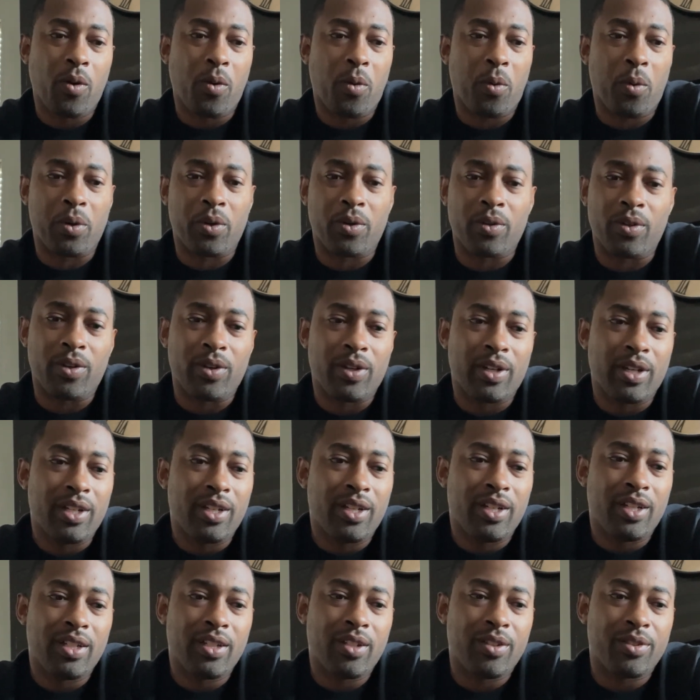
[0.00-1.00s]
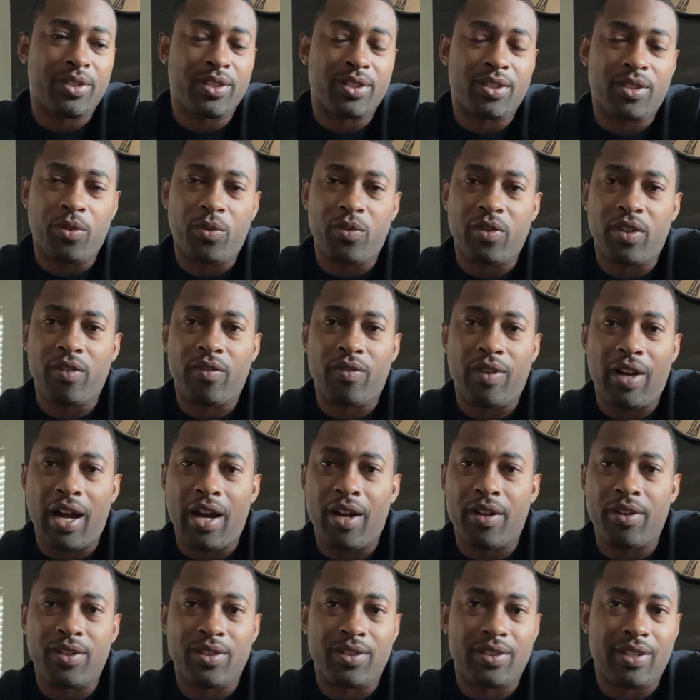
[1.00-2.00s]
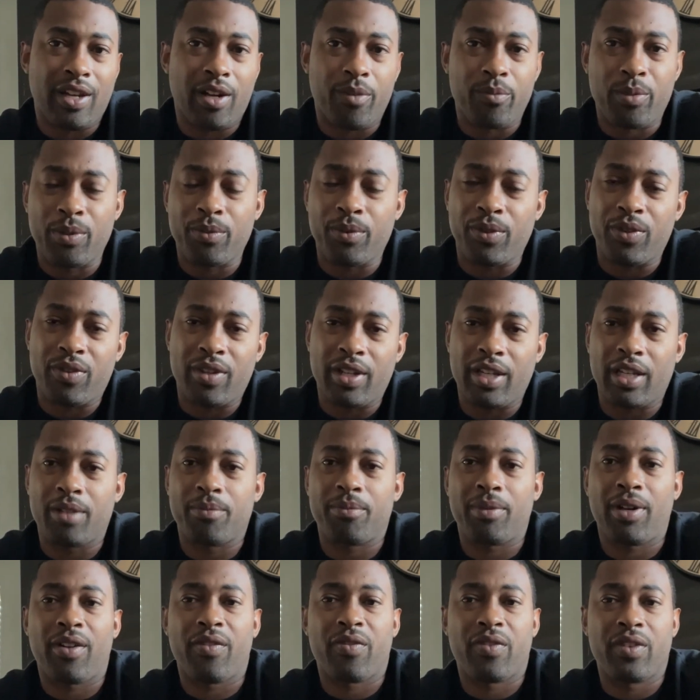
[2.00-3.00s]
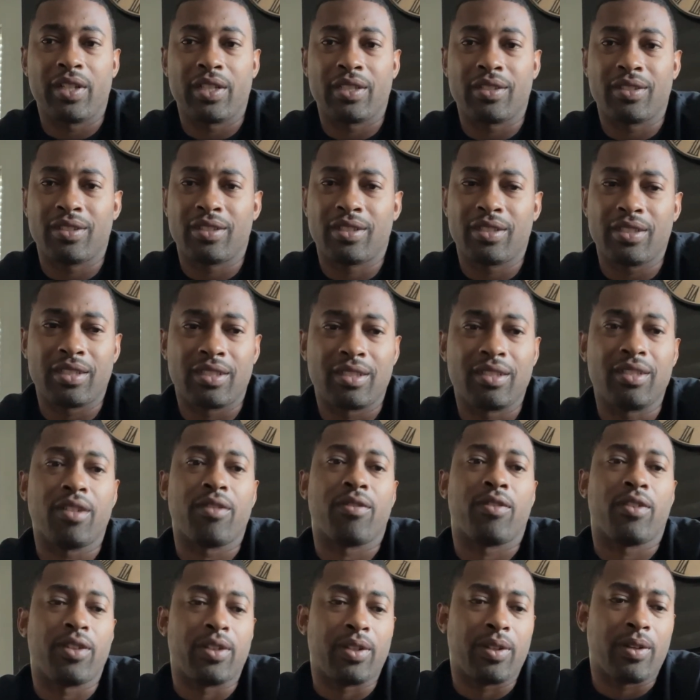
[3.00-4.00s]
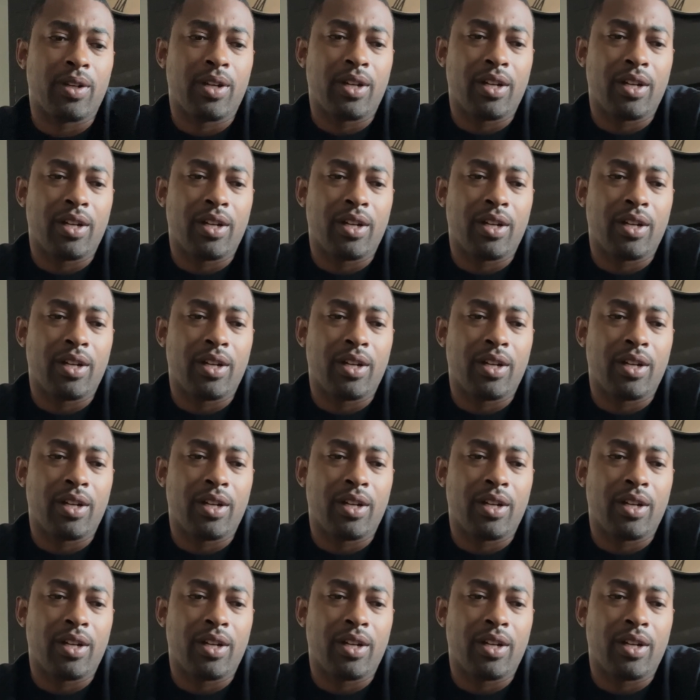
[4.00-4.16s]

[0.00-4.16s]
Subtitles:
or, just the values and how people think about things. It's just different.